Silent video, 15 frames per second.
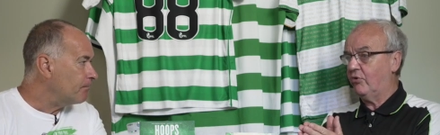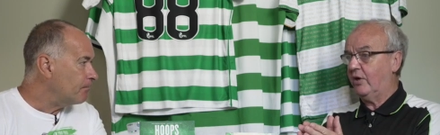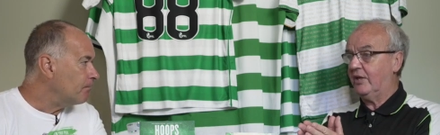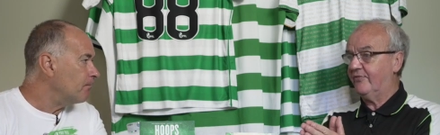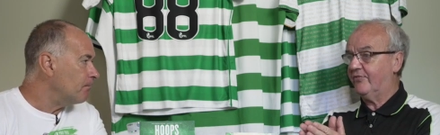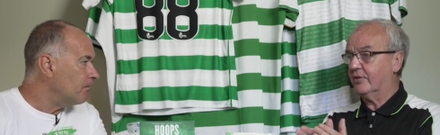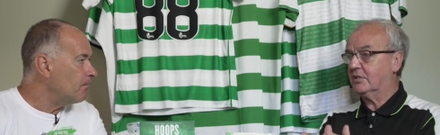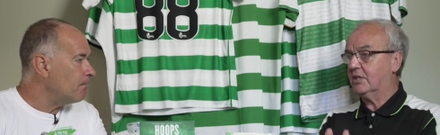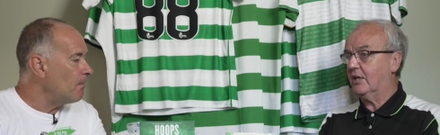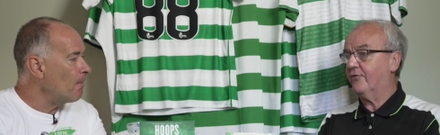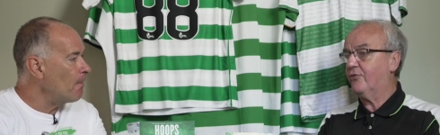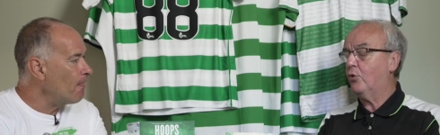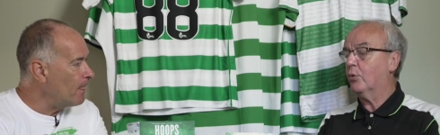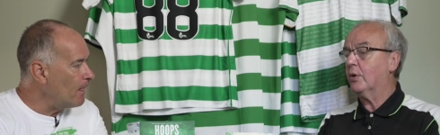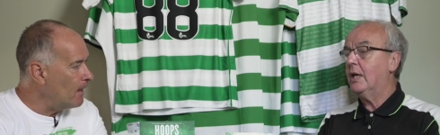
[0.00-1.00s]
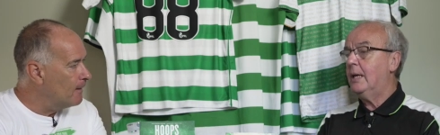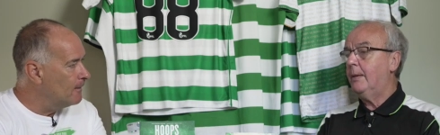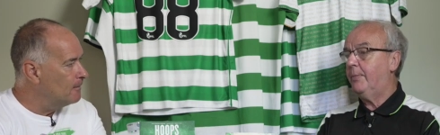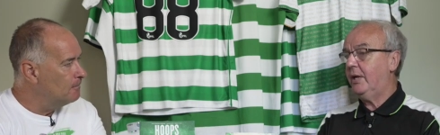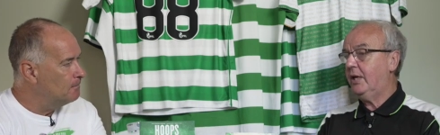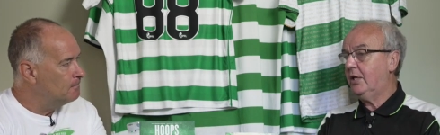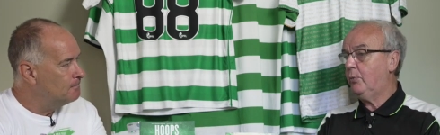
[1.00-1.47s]
Speaker 1: right for a centre forward.
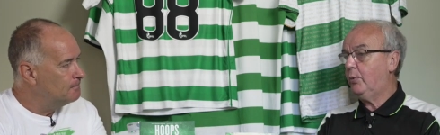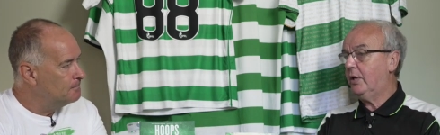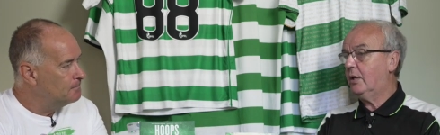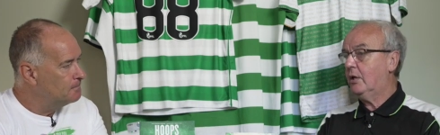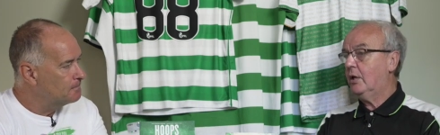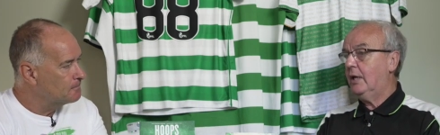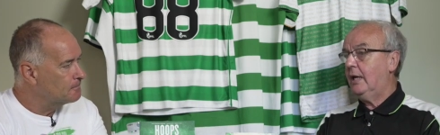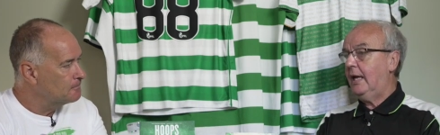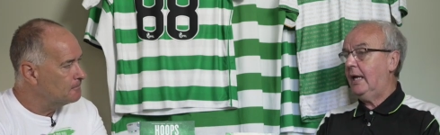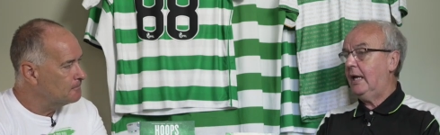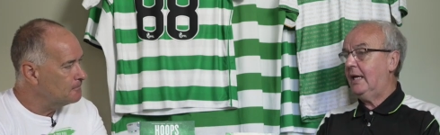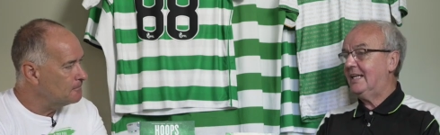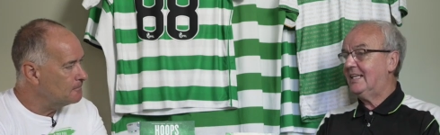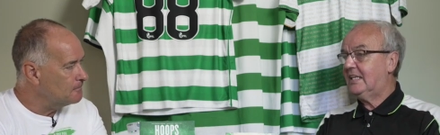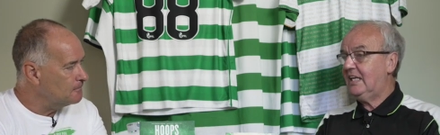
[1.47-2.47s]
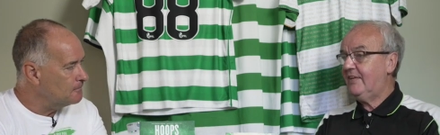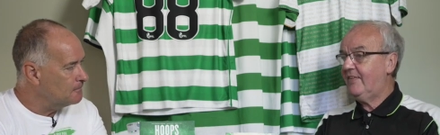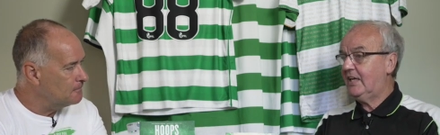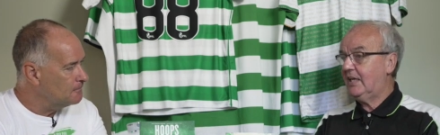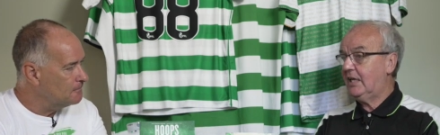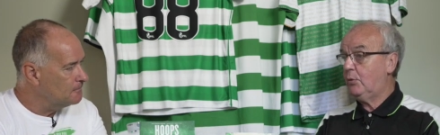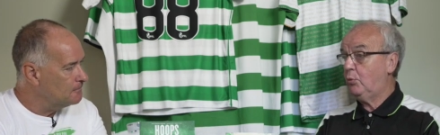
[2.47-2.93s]
But anyway, uh,
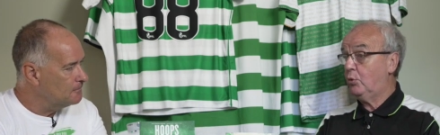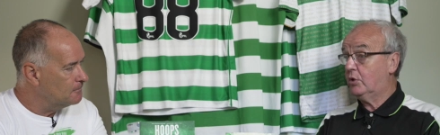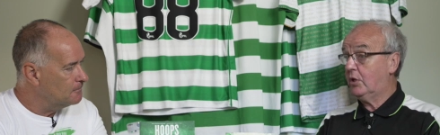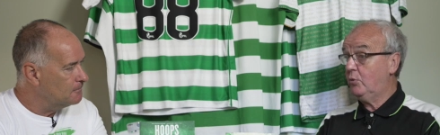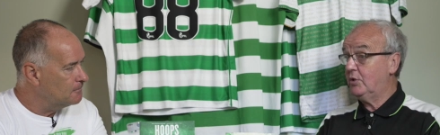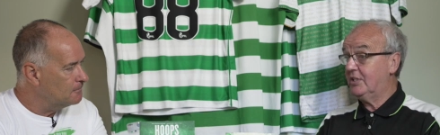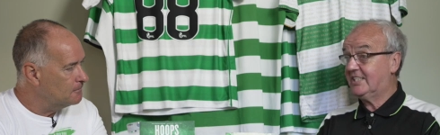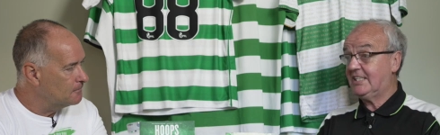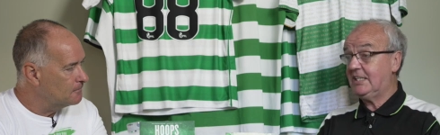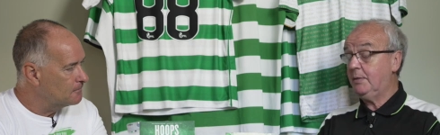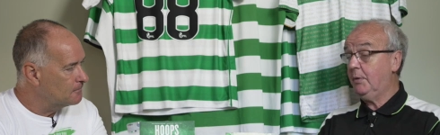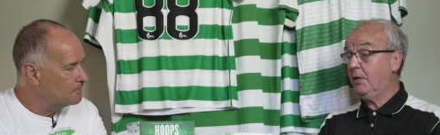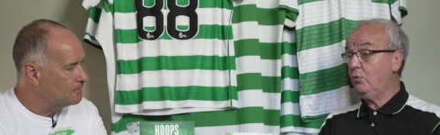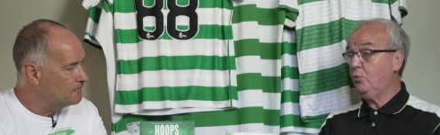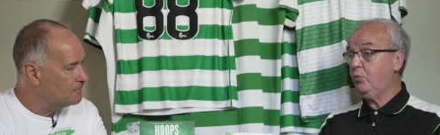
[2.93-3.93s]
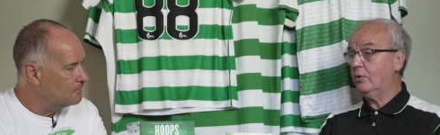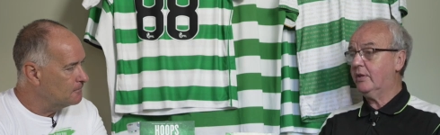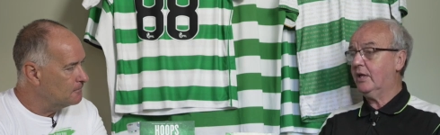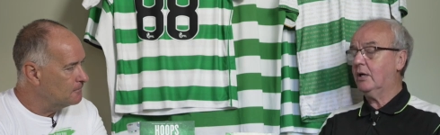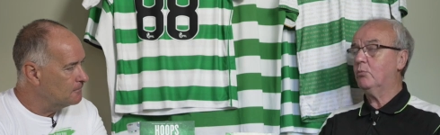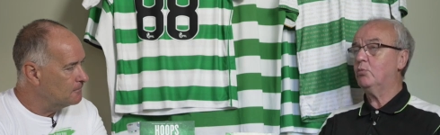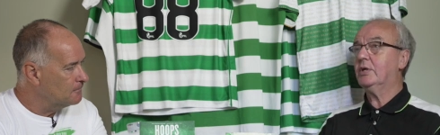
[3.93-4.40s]
David Hay went down to Seamill
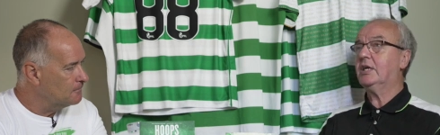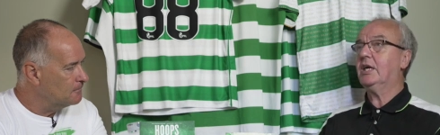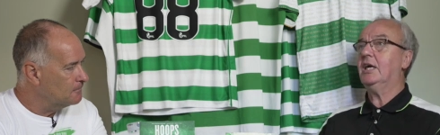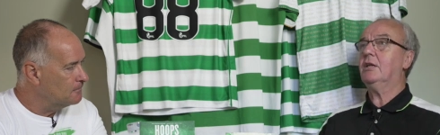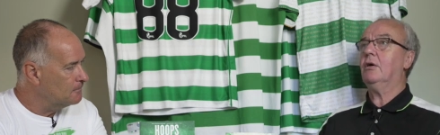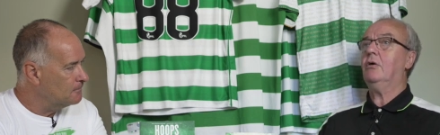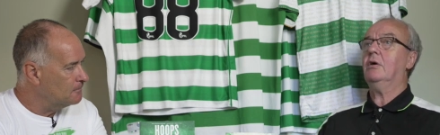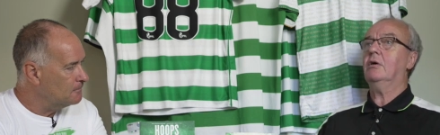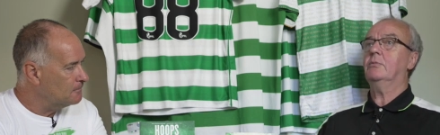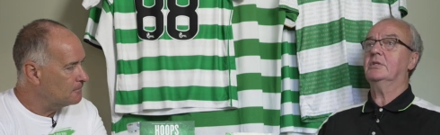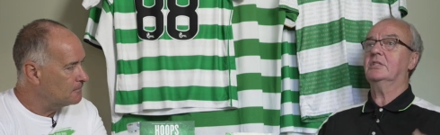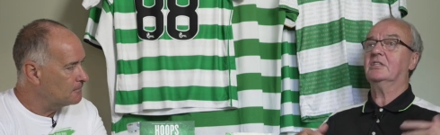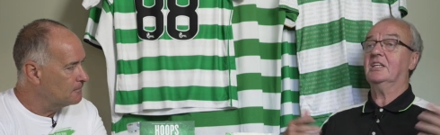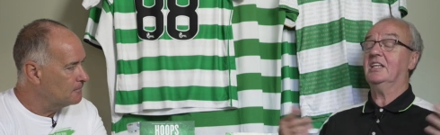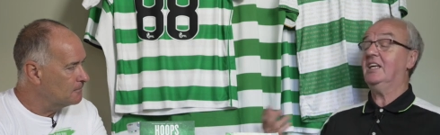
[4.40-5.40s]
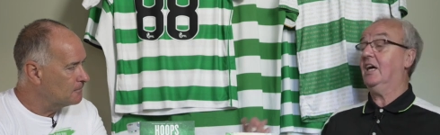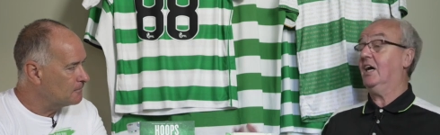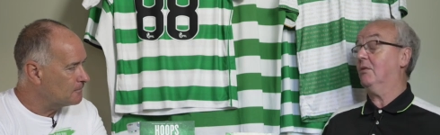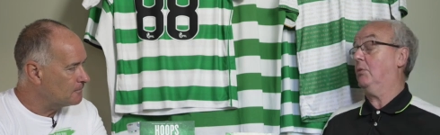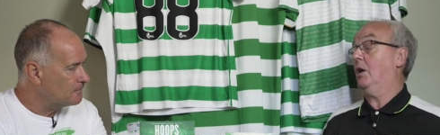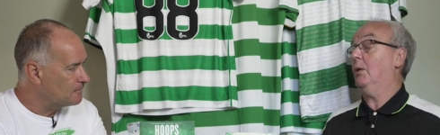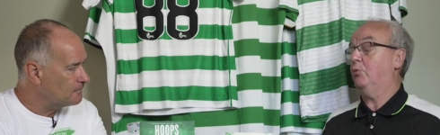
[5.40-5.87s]
that weekend. Oh, it was great.
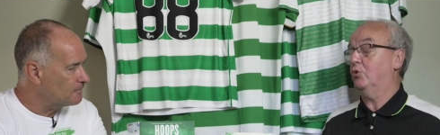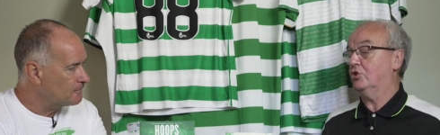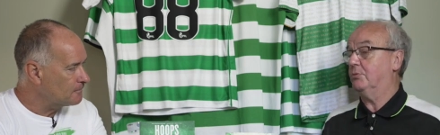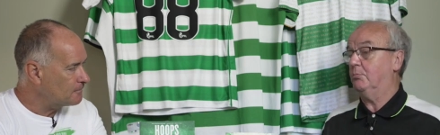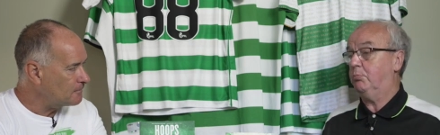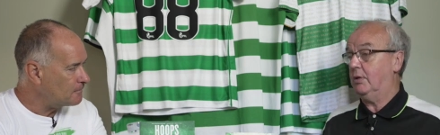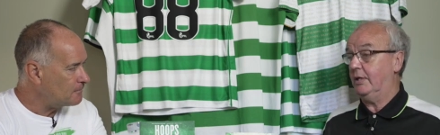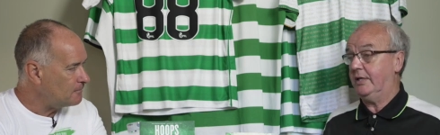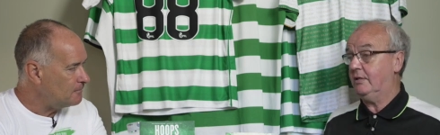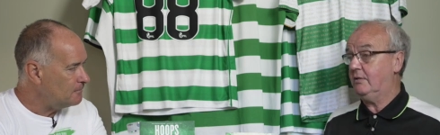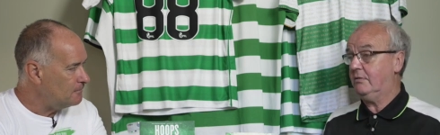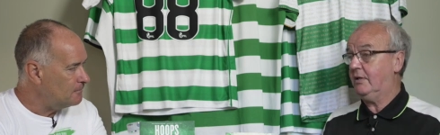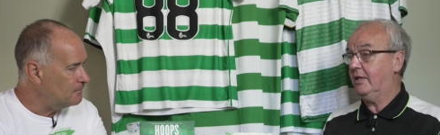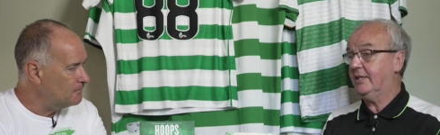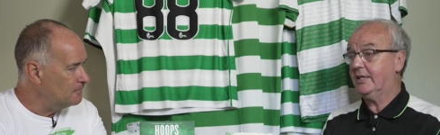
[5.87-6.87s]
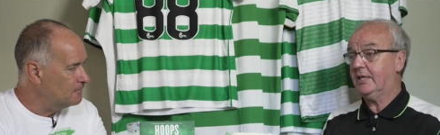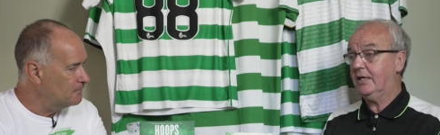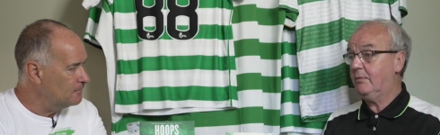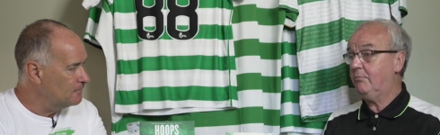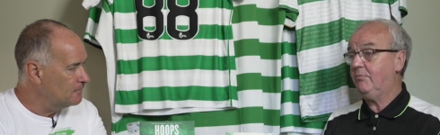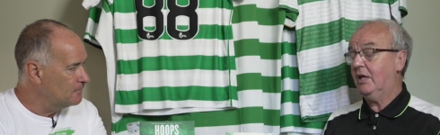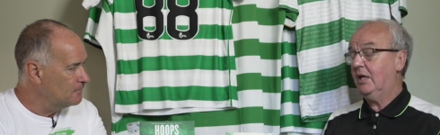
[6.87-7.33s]
I, I wasn't playing in the
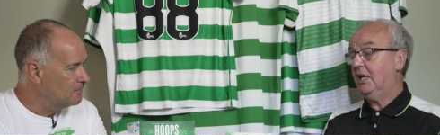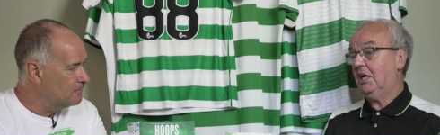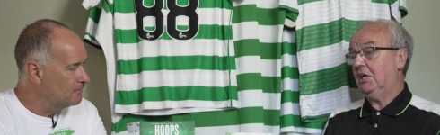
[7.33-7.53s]
game.